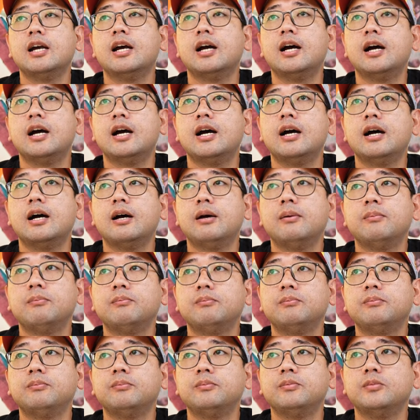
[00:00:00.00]

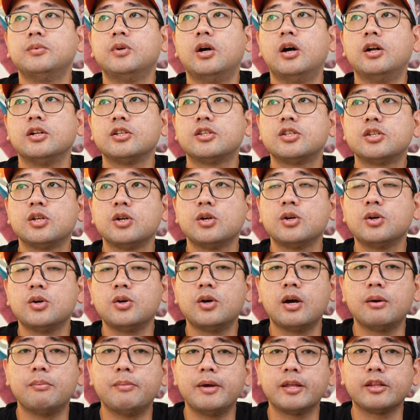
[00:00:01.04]
Um,
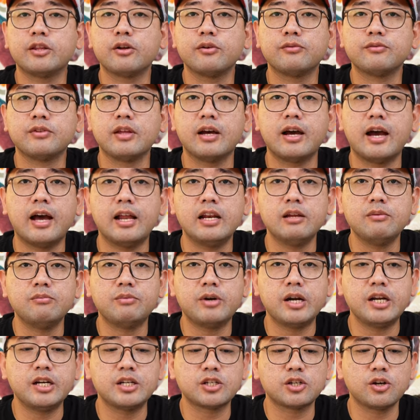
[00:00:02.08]
also, a bit of the
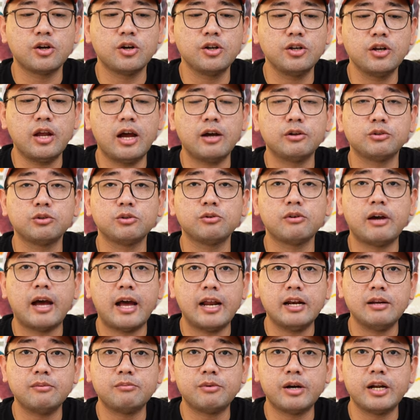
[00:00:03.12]
calibration, how to
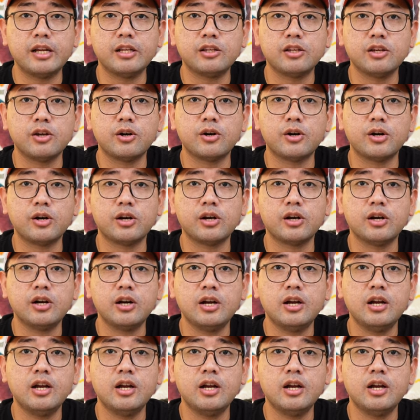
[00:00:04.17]
calibrate your